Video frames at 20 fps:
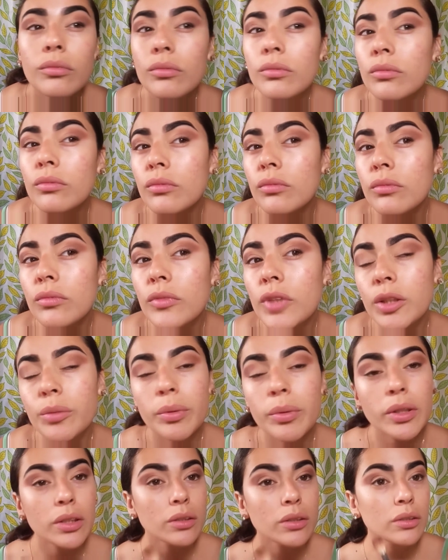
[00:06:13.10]
that's
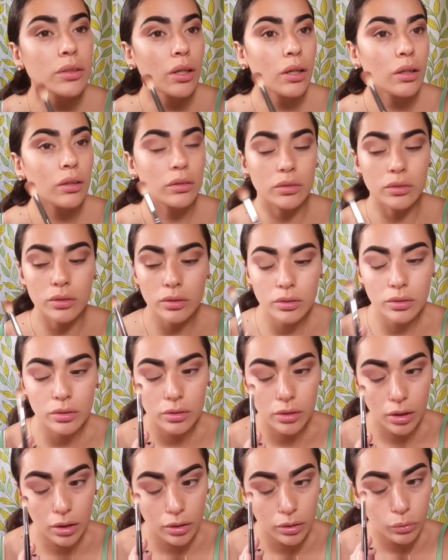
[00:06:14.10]
basically how it looks. I
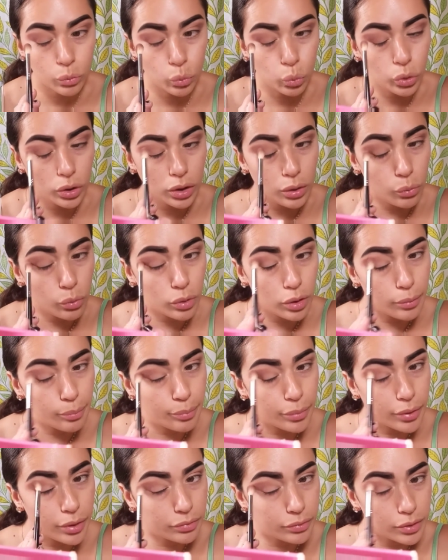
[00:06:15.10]
really want to buff
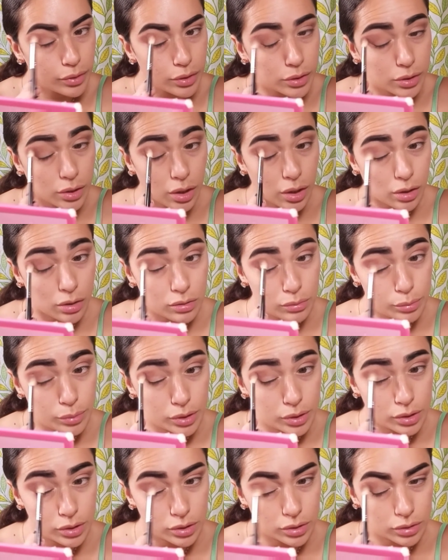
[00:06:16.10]
this out because
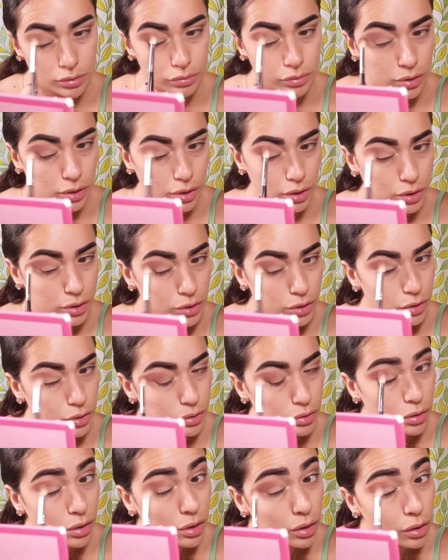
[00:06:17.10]
I feel like it's
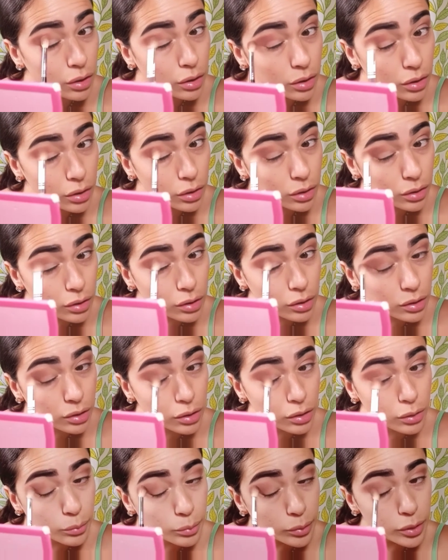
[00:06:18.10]
a little
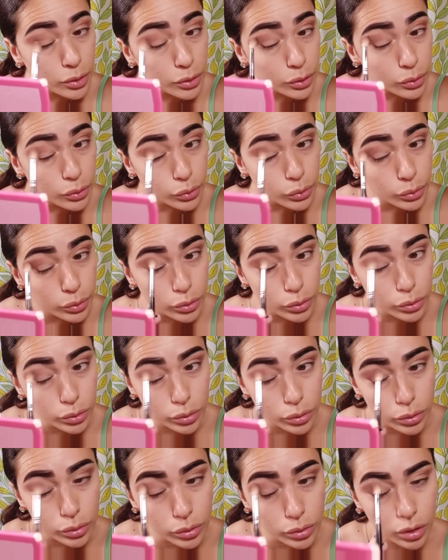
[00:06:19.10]
bit too
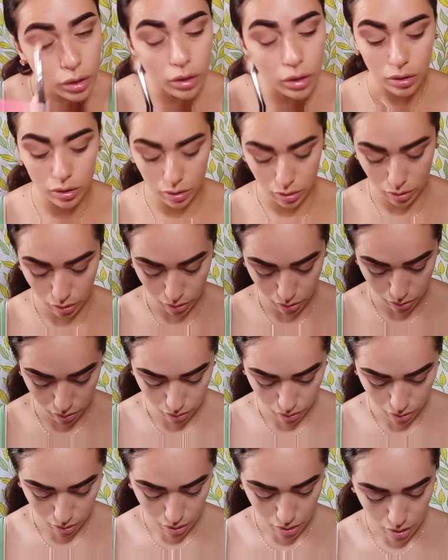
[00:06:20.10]
dark.
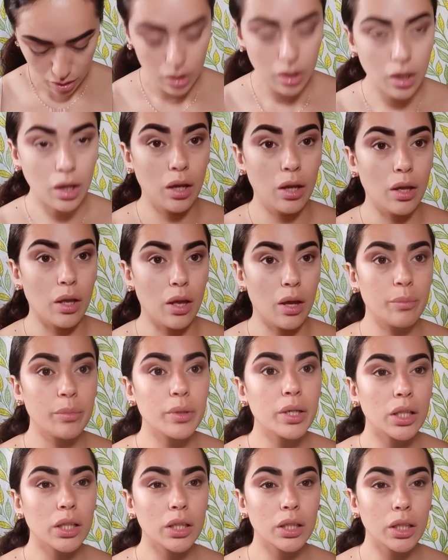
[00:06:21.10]
I am
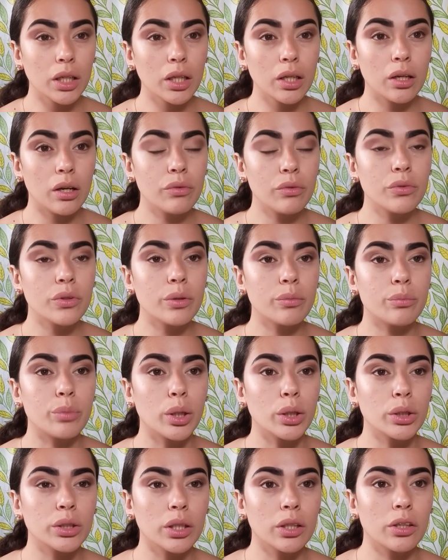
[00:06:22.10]
cleaning off the brush a
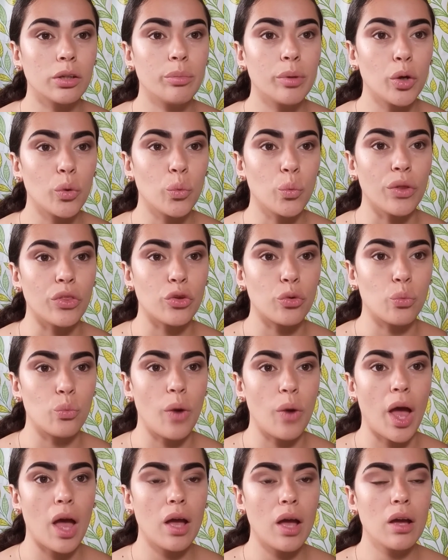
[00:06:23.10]
little bit with the rag,
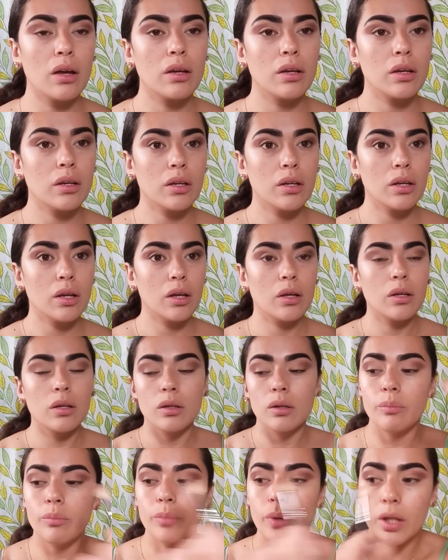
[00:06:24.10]

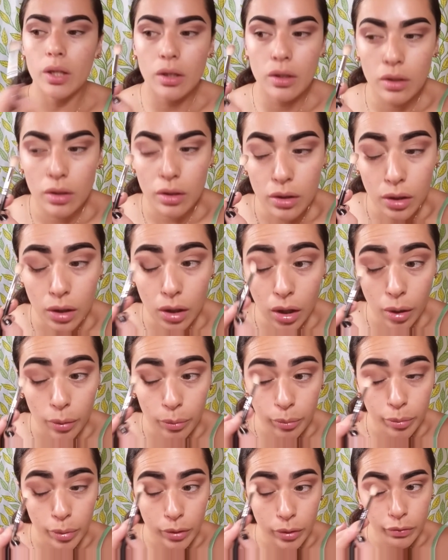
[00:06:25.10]
but I am
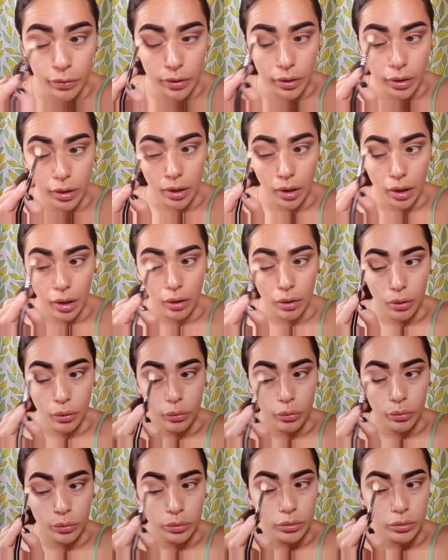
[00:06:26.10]
buffing it out